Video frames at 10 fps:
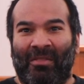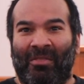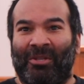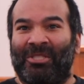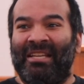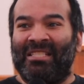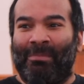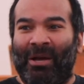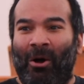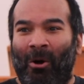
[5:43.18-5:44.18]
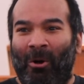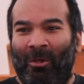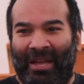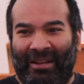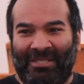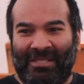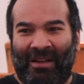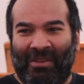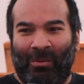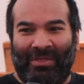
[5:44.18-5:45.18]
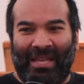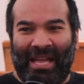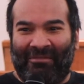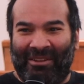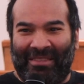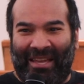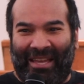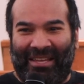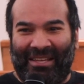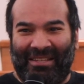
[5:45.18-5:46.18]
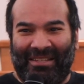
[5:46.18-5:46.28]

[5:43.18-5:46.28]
There seems to be a hole that you're stuffing with everything.